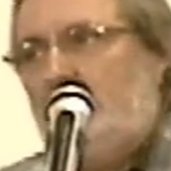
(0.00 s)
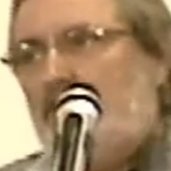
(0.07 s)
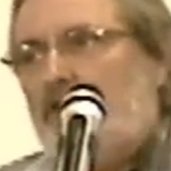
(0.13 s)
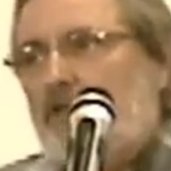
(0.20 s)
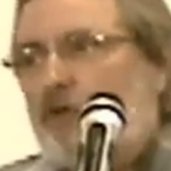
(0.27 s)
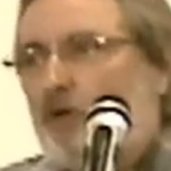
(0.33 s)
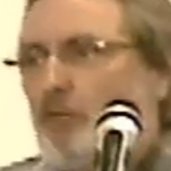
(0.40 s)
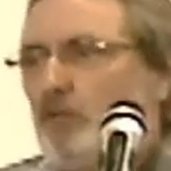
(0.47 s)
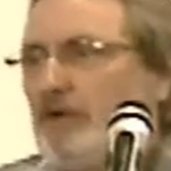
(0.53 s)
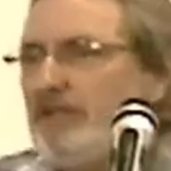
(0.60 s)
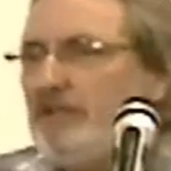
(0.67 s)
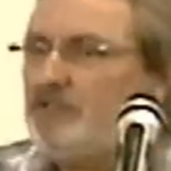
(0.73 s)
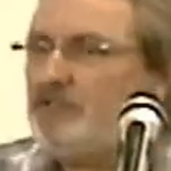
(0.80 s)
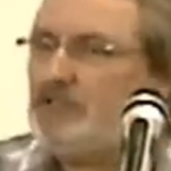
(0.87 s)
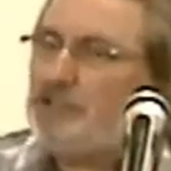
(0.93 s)
The
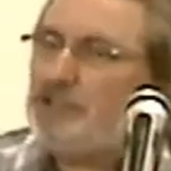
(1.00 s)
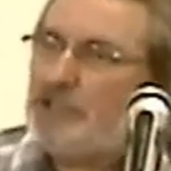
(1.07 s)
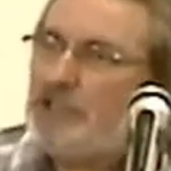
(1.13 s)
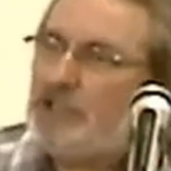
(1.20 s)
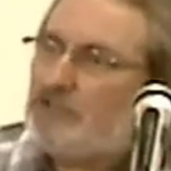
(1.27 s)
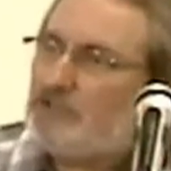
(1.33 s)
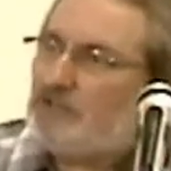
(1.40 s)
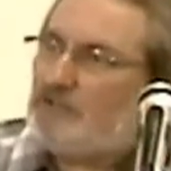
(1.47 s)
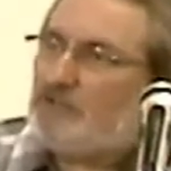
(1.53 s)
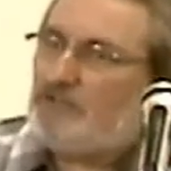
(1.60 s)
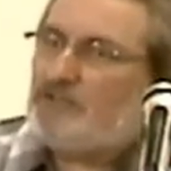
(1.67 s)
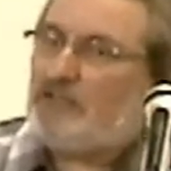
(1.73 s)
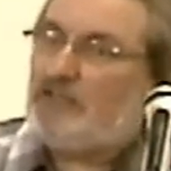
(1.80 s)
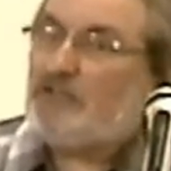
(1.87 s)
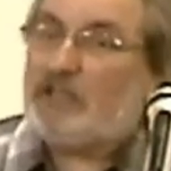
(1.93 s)
risen Jesus
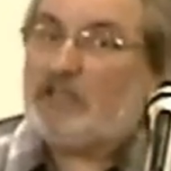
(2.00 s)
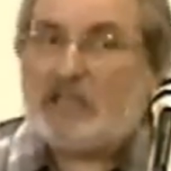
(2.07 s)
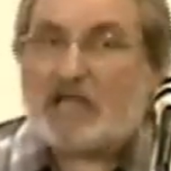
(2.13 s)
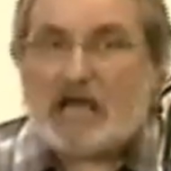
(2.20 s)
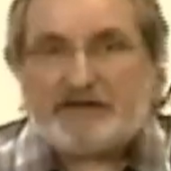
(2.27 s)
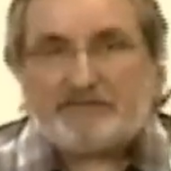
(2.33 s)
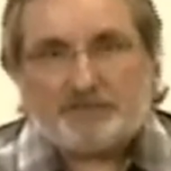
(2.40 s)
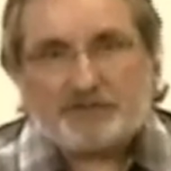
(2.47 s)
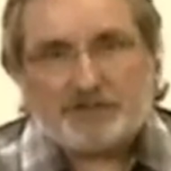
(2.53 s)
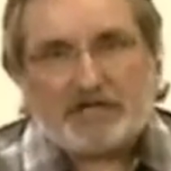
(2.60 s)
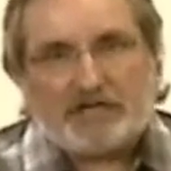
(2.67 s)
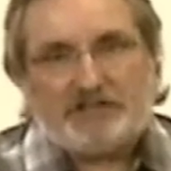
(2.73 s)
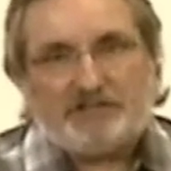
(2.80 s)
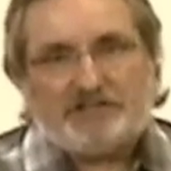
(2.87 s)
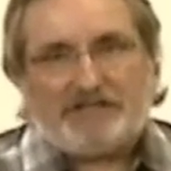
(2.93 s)
is in the
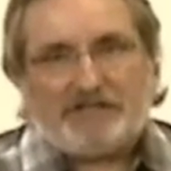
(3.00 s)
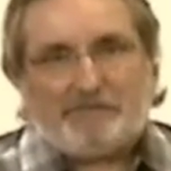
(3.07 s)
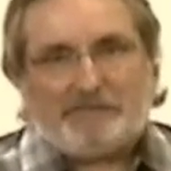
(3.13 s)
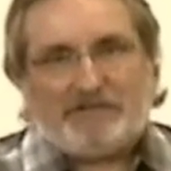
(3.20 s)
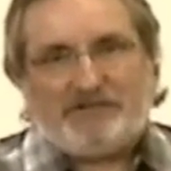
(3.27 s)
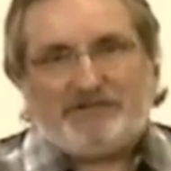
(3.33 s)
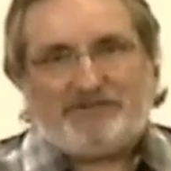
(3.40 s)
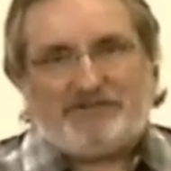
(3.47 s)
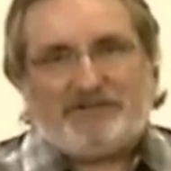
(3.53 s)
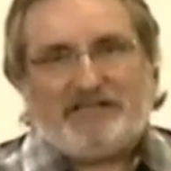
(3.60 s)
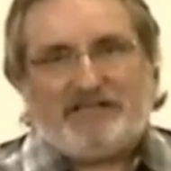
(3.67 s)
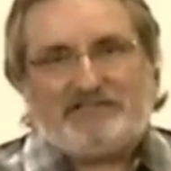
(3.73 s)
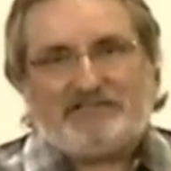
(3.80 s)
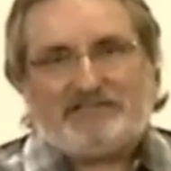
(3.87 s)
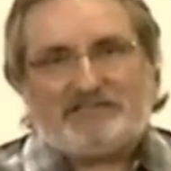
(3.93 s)
life-changing
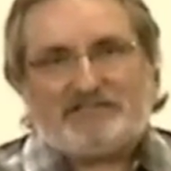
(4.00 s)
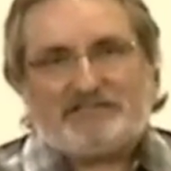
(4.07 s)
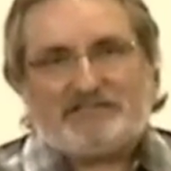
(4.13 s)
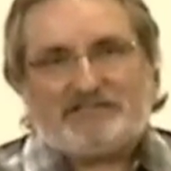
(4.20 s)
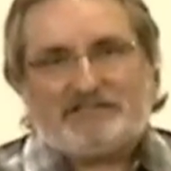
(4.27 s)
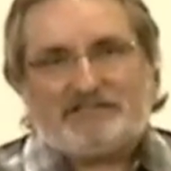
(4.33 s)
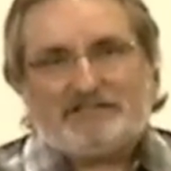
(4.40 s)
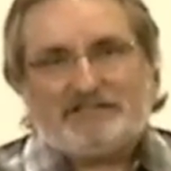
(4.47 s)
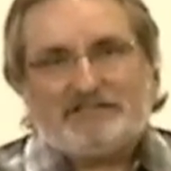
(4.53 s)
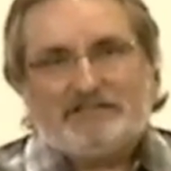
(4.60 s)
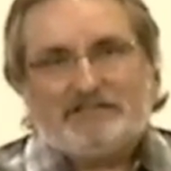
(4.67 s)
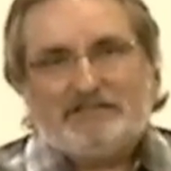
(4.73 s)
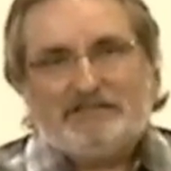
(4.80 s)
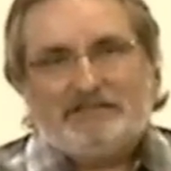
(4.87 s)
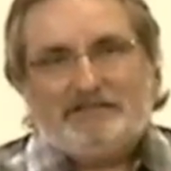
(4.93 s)
business.
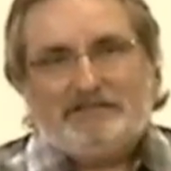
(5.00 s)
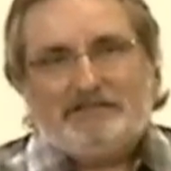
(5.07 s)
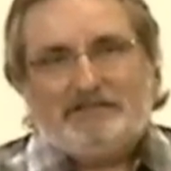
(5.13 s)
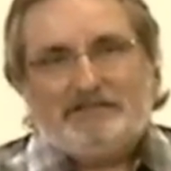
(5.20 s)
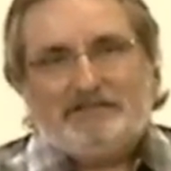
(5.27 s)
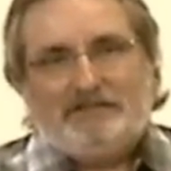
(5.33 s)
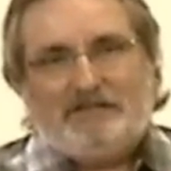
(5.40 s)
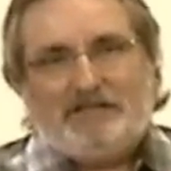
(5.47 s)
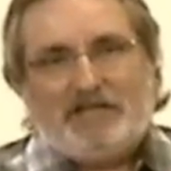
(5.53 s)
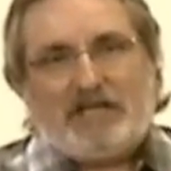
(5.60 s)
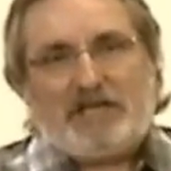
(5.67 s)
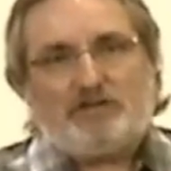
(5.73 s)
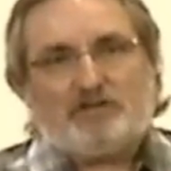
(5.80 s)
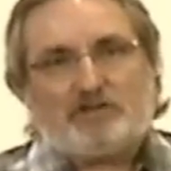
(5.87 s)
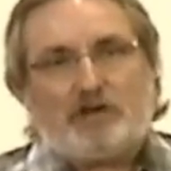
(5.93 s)

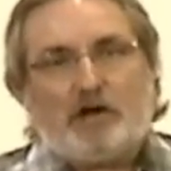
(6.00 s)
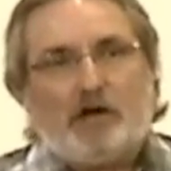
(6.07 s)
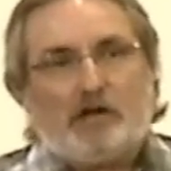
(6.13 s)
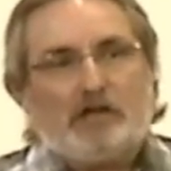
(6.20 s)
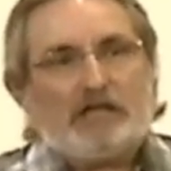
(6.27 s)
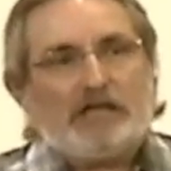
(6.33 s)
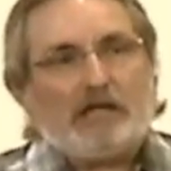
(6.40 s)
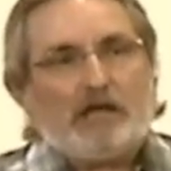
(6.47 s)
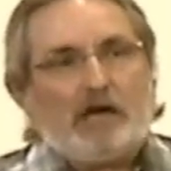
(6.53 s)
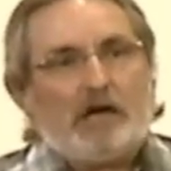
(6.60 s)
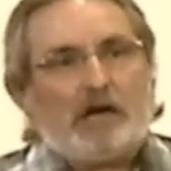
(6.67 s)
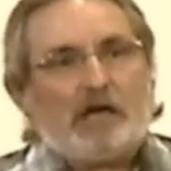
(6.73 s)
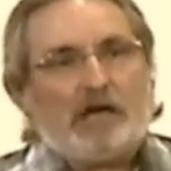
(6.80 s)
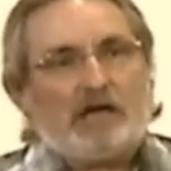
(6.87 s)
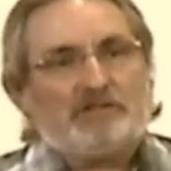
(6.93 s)
He's calling
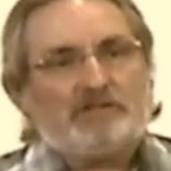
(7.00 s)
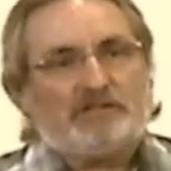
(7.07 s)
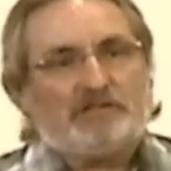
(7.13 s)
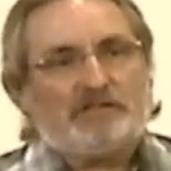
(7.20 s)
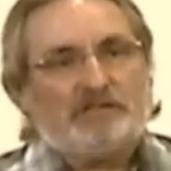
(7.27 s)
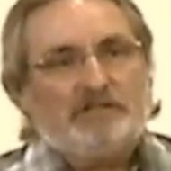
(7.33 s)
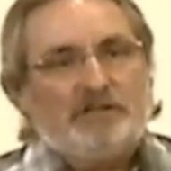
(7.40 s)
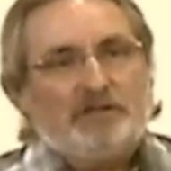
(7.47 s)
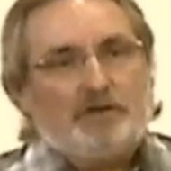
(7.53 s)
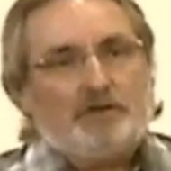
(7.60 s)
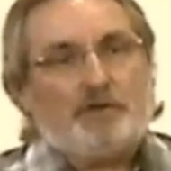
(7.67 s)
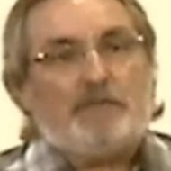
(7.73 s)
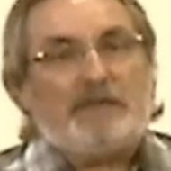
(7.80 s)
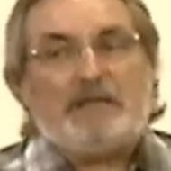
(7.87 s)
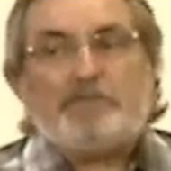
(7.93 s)
us
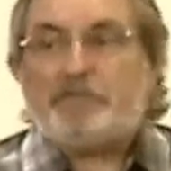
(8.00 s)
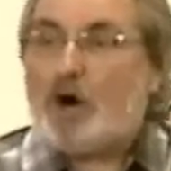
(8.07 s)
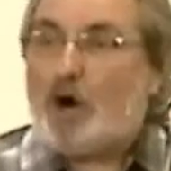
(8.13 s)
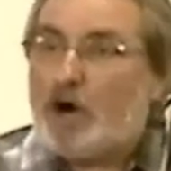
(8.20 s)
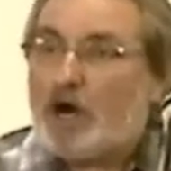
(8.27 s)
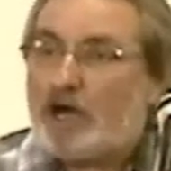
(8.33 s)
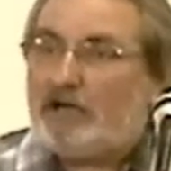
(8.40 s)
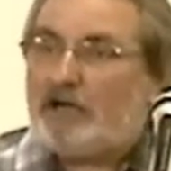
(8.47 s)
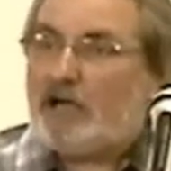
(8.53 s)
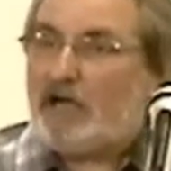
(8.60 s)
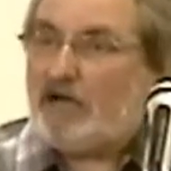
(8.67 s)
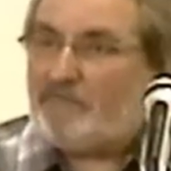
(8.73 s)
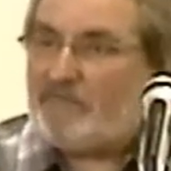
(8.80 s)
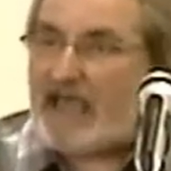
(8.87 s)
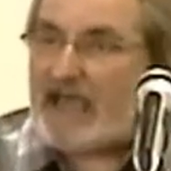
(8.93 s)
to be part
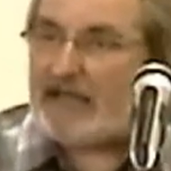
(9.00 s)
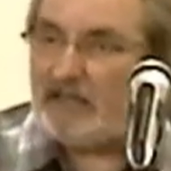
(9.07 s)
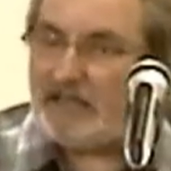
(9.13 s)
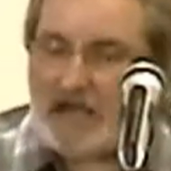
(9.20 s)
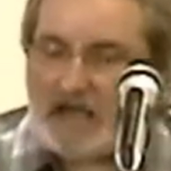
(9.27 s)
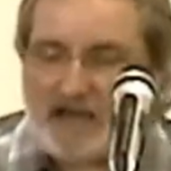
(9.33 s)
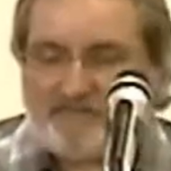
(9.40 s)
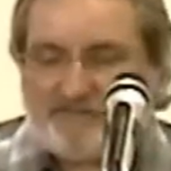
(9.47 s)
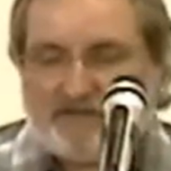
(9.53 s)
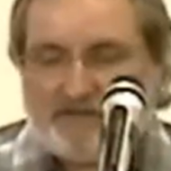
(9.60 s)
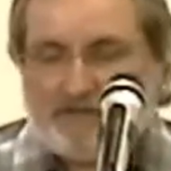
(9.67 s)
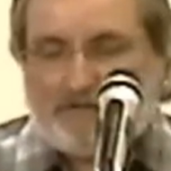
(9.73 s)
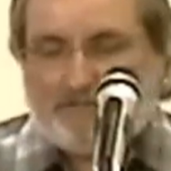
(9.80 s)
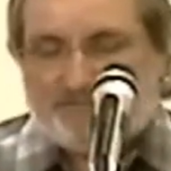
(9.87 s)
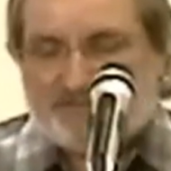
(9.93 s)
of that
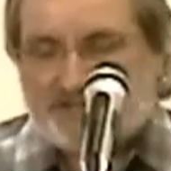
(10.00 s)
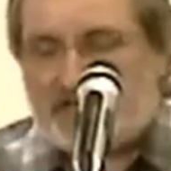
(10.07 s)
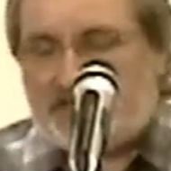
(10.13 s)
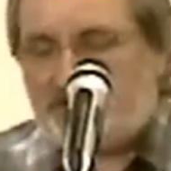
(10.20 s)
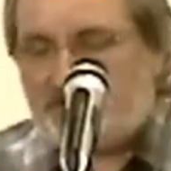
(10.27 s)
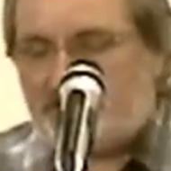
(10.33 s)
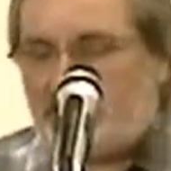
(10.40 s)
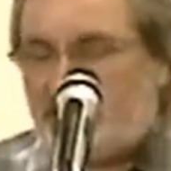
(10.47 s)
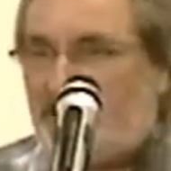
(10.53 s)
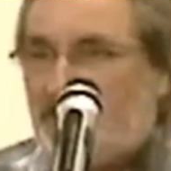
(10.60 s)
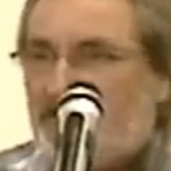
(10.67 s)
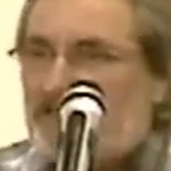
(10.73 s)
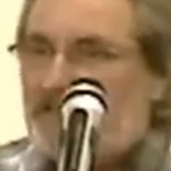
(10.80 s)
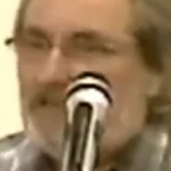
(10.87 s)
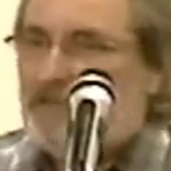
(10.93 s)
life-changing
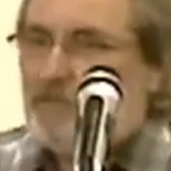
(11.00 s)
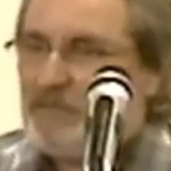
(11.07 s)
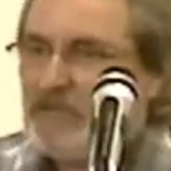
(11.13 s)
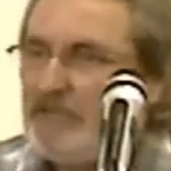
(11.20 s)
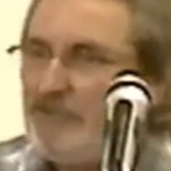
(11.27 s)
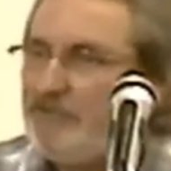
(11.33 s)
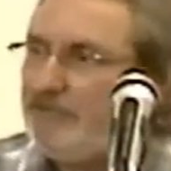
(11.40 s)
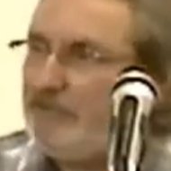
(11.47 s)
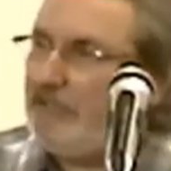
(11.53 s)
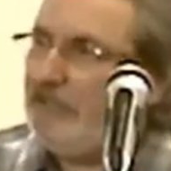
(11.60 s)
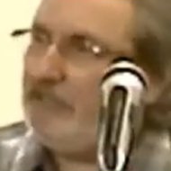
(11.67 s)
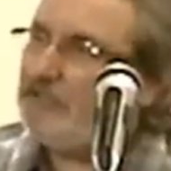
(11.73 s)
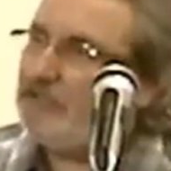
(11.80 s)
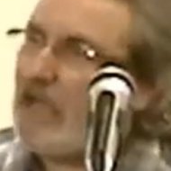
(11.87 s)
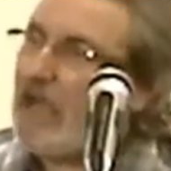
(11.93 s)

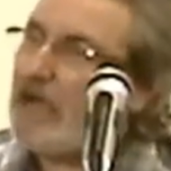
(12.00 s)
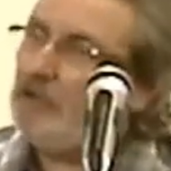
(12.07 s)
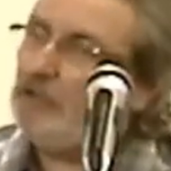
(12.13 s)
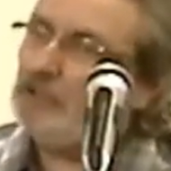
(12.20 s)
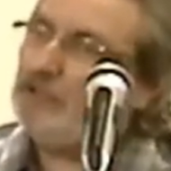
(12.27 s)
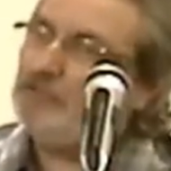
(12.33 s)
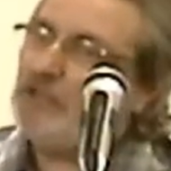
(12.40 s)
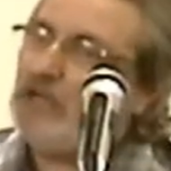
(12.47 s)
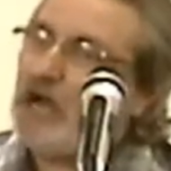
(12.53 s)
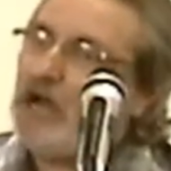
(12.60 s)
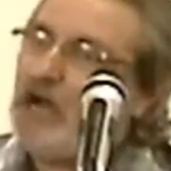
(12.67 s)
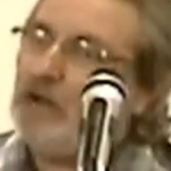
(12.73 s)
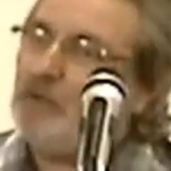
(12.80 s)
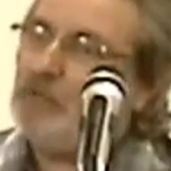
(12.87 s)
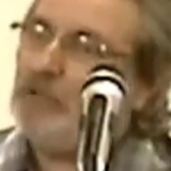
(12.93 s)
business. How does
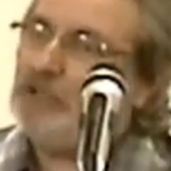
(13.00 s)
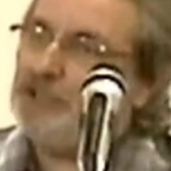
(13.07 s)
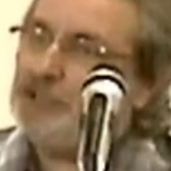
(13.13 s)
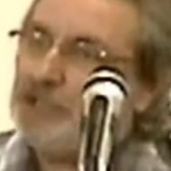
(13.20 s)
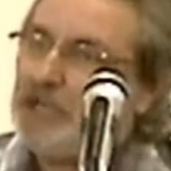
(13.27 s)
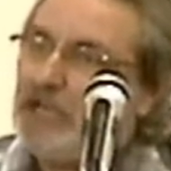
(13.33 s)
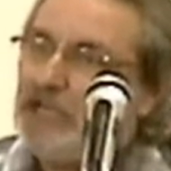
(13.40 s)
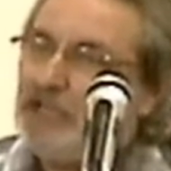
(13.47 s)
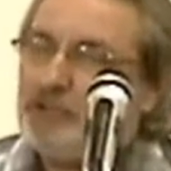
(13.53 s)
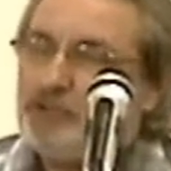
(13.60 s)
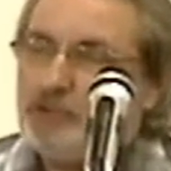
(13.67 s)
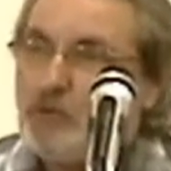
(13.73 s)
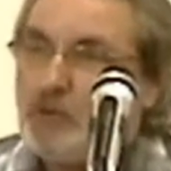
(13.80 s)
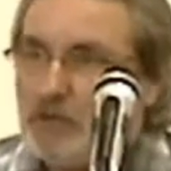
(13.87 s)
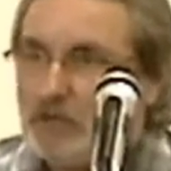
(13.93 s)
God want to change
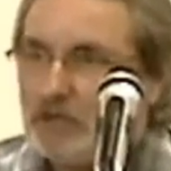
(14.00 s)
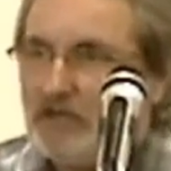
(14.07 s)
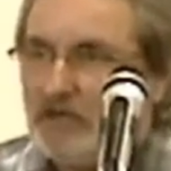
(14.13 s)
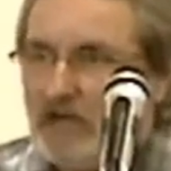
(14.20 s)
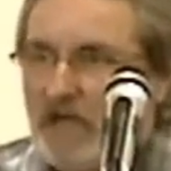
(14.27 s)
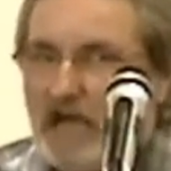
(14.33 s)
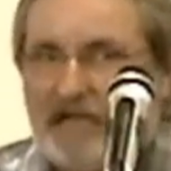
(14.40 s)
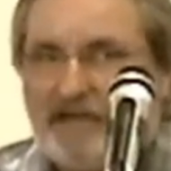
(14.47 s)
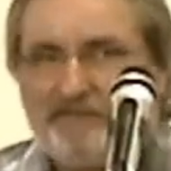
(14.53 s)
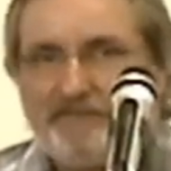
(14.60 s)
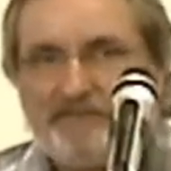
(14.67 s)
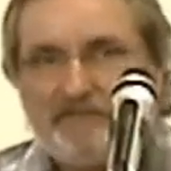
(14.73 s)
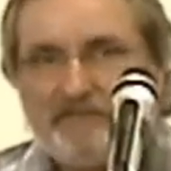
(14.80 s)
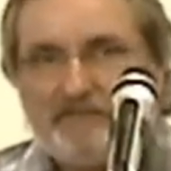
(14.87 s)
your life